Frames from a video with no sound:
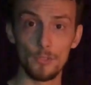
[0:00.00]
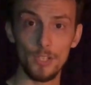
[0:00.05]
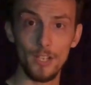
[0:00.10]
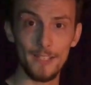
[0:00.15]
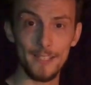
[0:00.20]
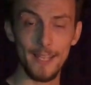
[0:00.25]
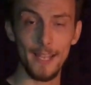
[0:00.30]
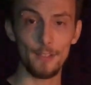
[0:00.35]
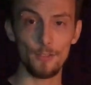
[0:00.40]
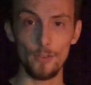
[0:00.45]

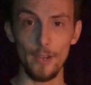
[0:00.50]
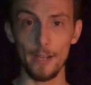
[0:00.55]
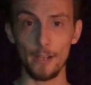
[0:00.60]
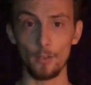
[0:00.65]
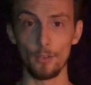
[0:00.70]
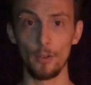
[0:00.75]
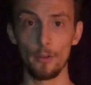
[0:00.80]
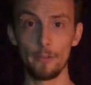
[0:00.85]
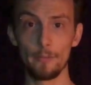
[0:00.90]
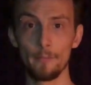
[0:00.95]
just that track
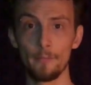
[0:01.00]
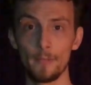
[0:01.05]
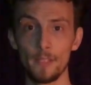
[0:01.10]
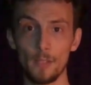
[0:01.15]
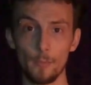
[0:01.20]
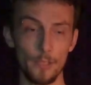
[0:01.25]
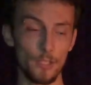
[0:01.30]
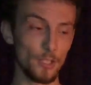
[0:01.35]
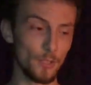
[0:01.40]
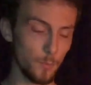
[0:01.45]
alone.
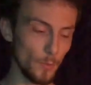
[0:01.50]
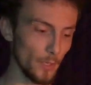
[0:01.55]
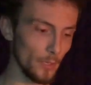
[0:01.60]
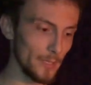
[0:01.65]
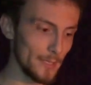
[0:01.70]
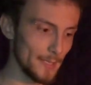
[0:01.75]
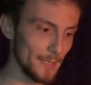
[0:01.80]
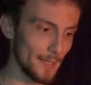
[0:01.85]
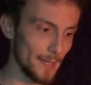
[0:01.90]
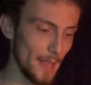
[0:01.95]
So we just want to
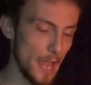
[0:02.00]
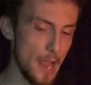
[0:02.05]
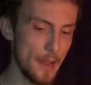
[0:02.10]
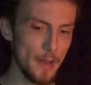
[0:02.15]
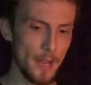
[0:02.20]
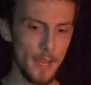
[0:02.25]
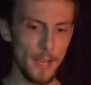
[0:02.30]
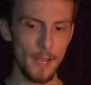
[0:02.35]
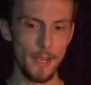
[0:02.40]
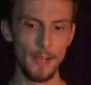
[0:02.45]
listen to that.